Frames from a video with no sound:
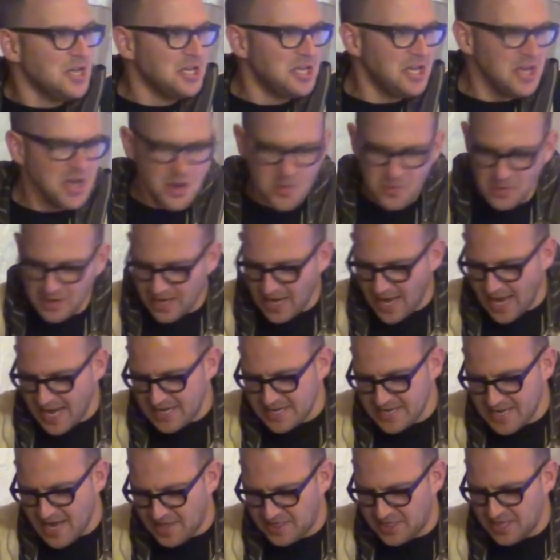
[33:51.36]
Hue would
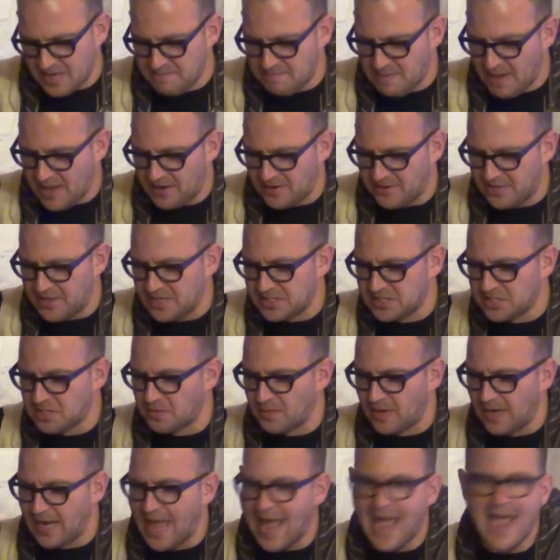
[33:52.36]
like nothing better than to
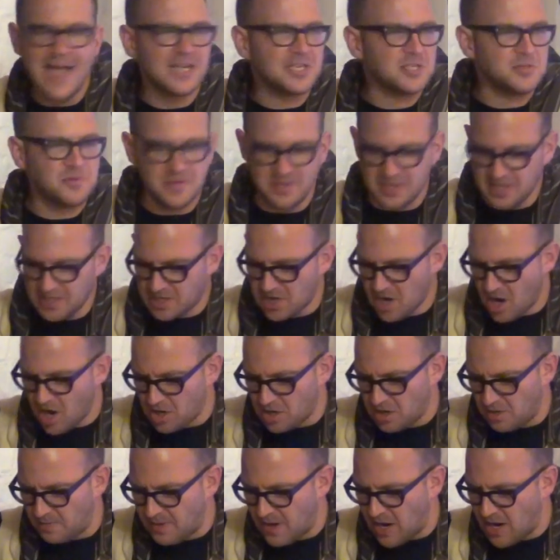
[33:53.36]
relax with the
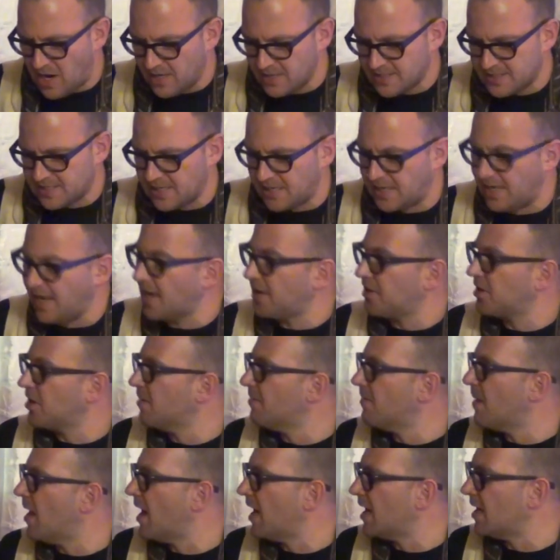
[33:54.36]
goggle box and let
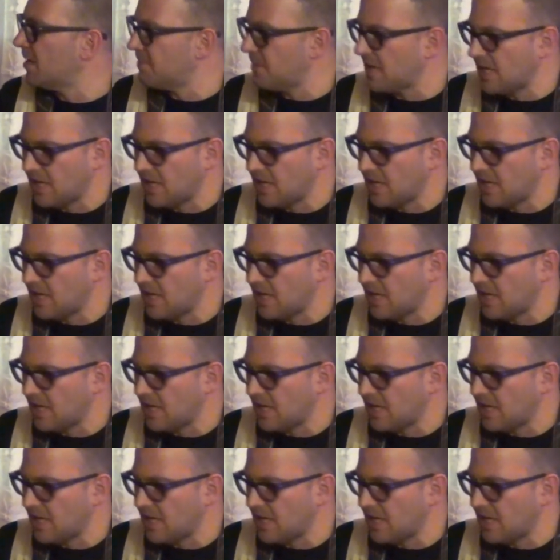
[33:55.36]
her mind